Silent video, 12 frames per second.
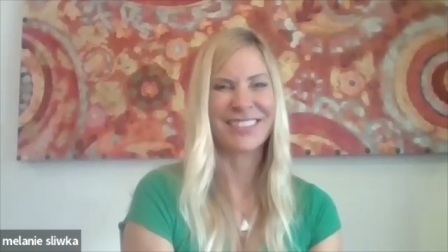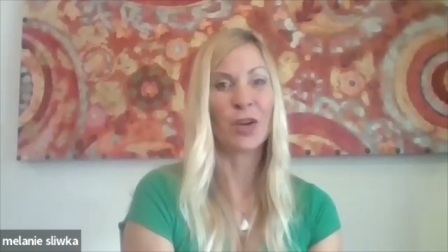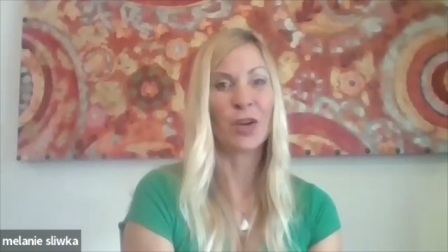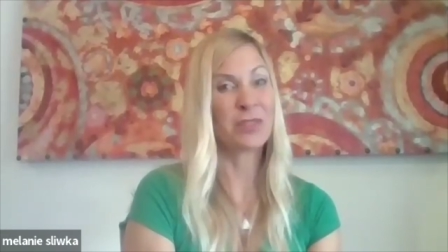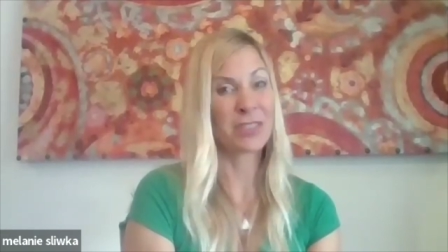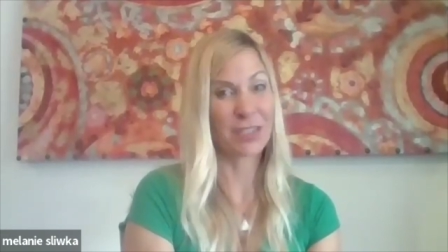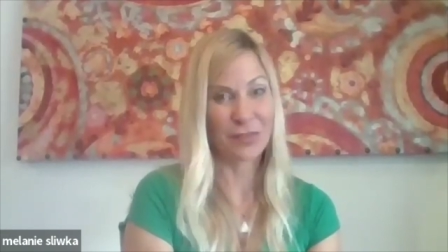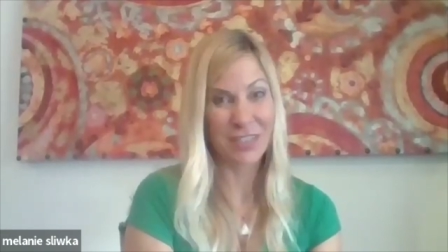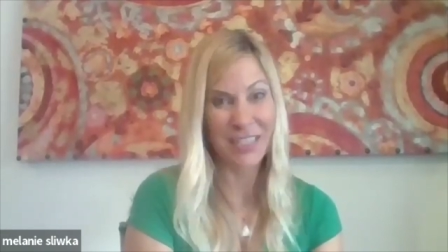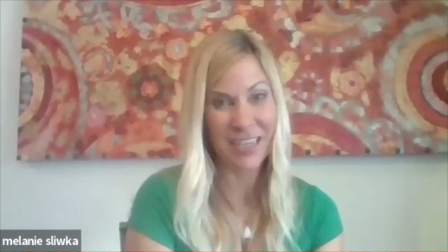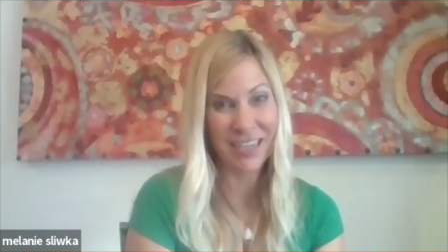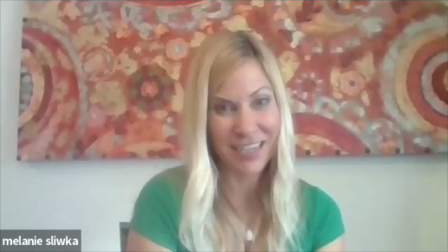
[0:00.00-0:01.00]
almost every
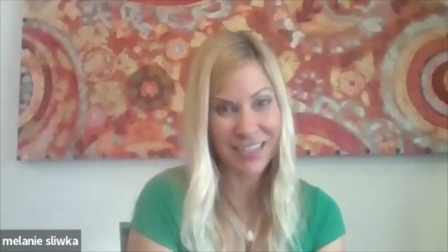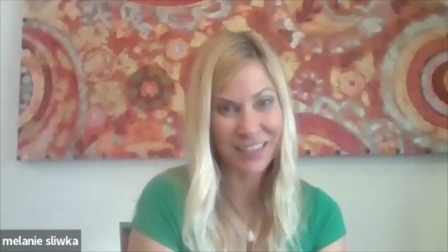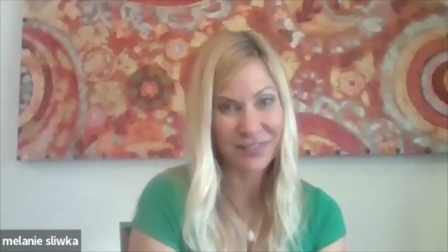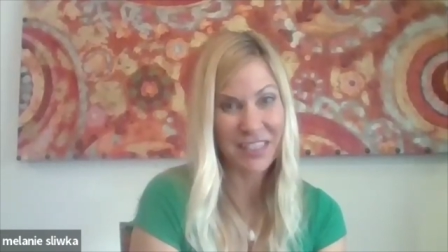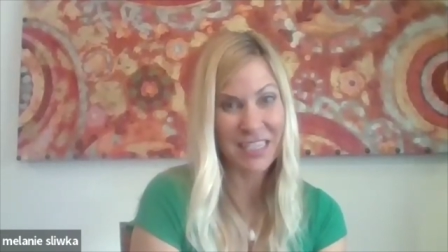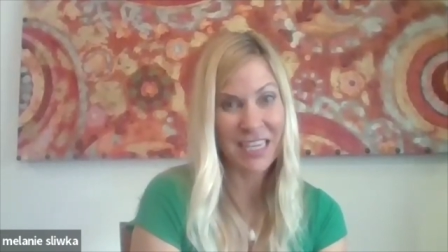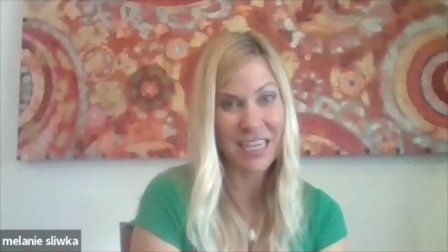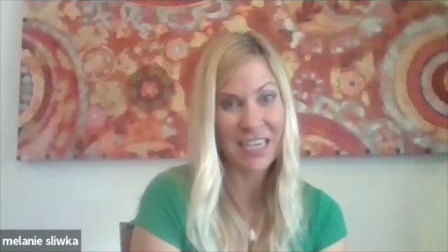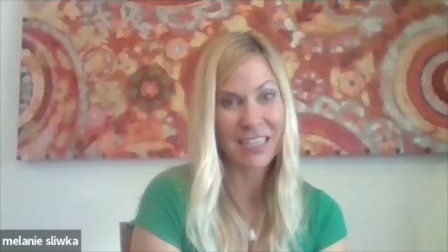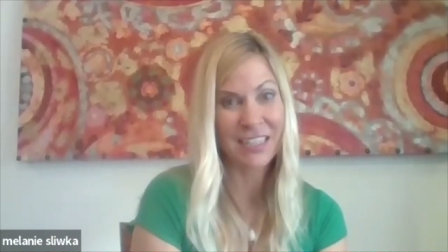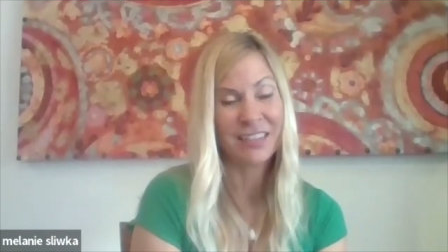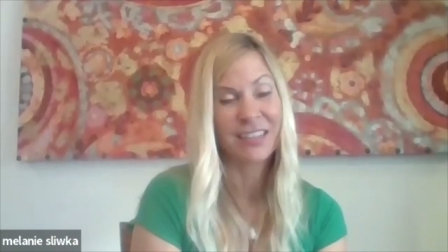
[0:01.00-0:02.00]
day, if they
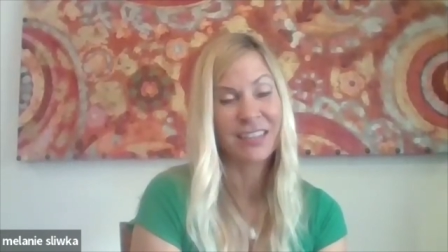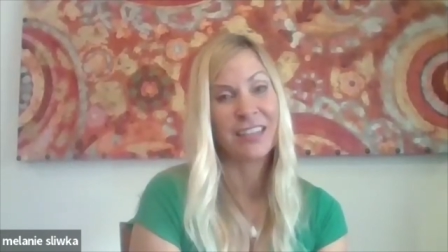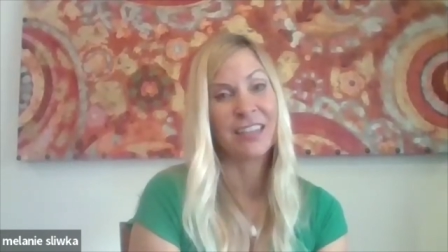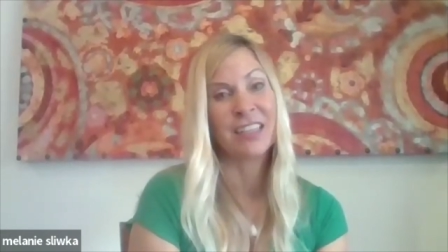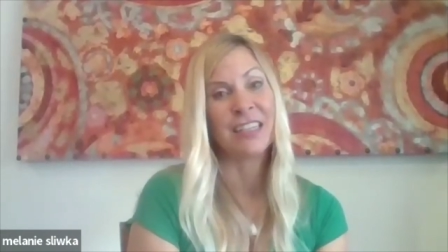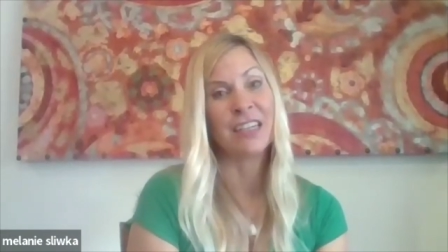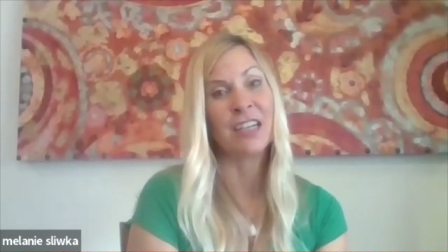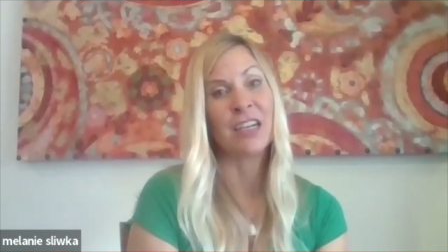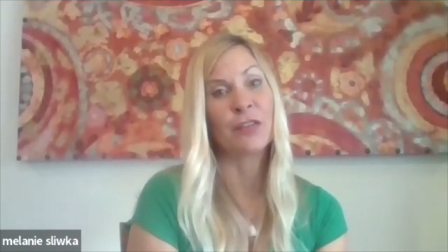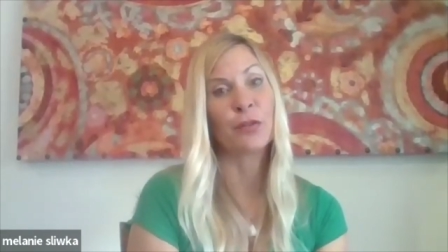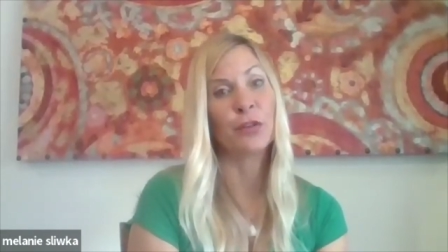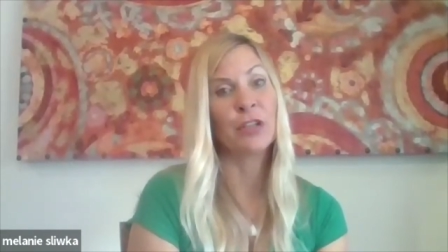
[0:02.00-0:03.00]
can,
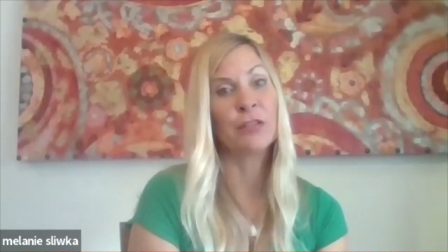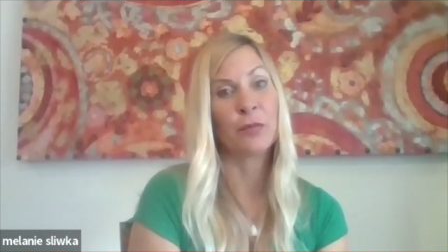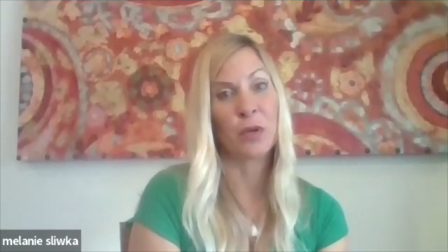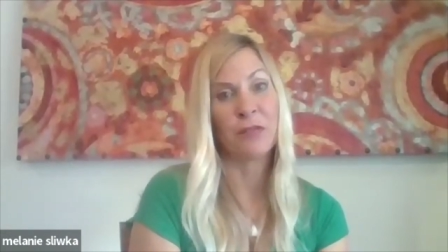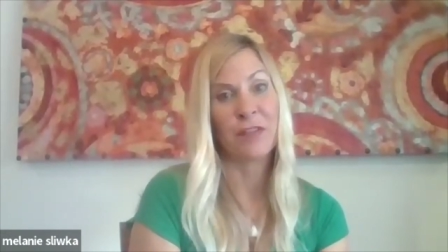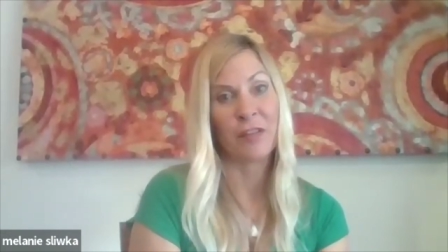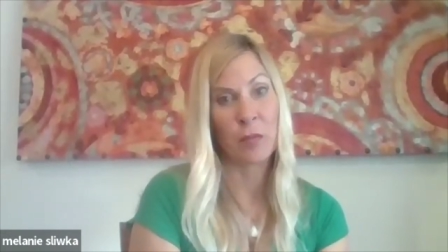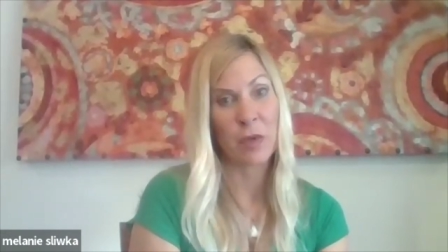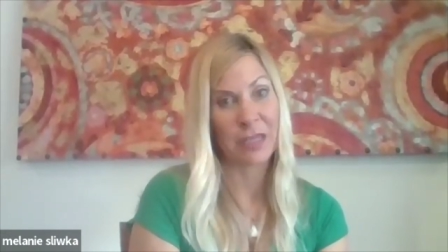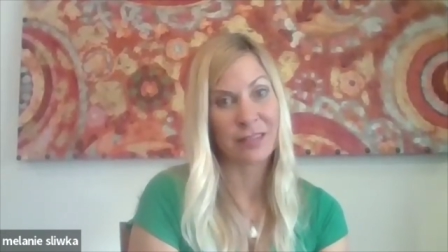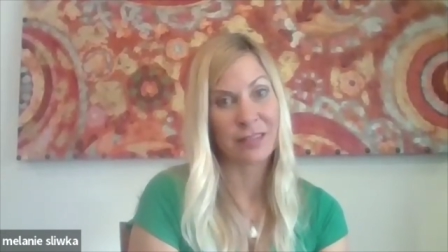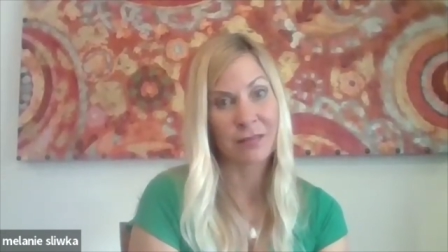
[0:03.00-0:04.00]
30 to 45
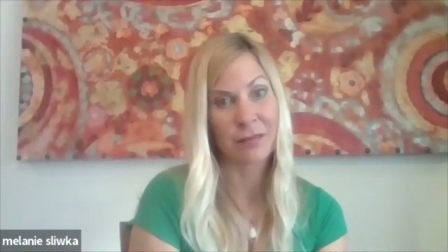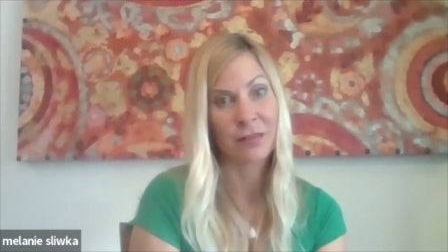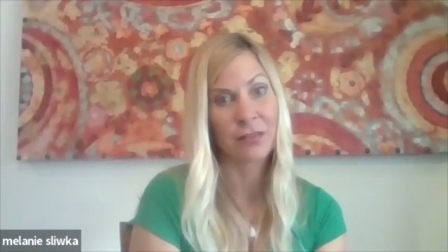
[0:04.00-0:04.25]
minutes.